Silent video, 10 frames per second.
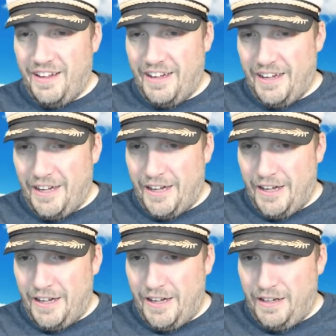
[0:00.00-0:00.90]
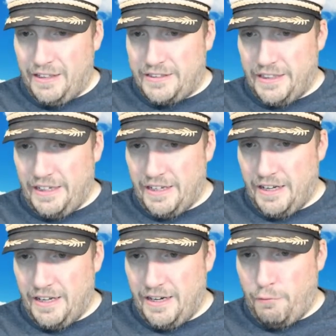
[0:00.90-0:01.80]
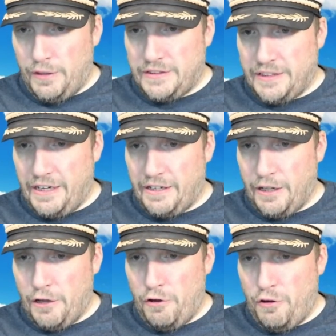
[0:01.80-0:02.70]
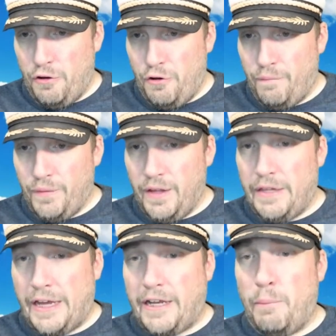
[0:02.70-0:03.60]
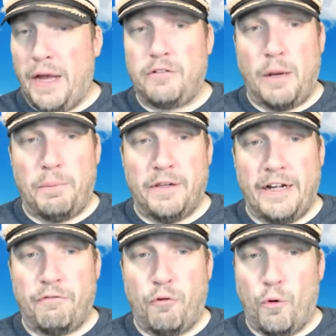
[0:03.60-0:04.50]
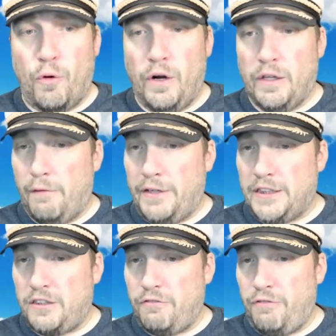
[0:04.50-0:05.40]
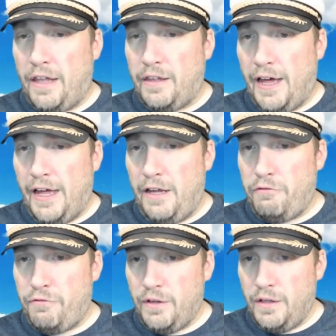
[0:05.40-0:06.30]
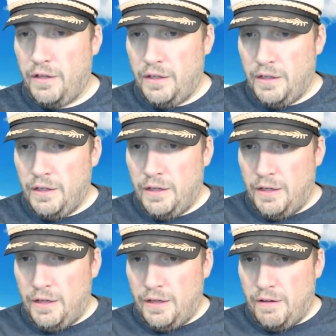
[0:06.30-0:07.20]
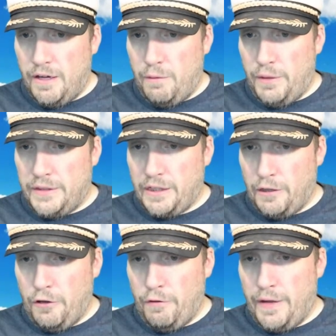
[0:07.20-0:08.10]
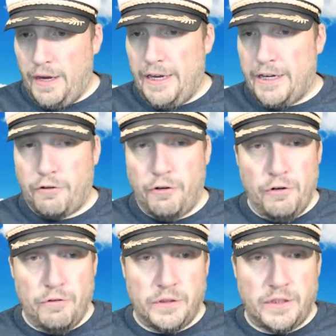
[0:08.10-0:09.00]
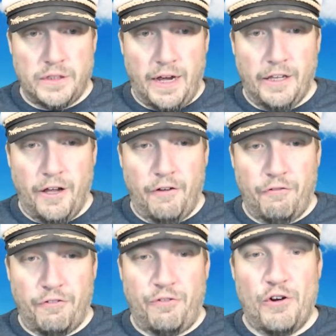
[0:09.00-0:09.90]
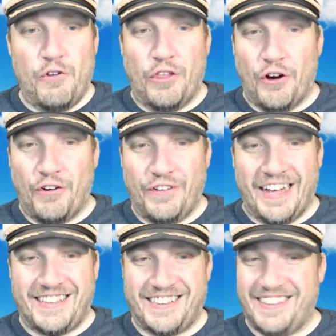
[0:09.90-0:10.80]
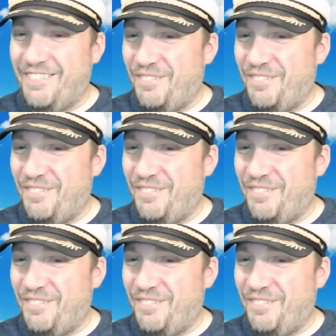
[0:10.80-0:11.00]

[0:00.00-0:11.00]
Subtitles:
that. Let's see. Everyone's saying hello. Thank you, Meg, dropping the link for Lovey's Fat Life. Hello. Any cruise, I love food though. Yes,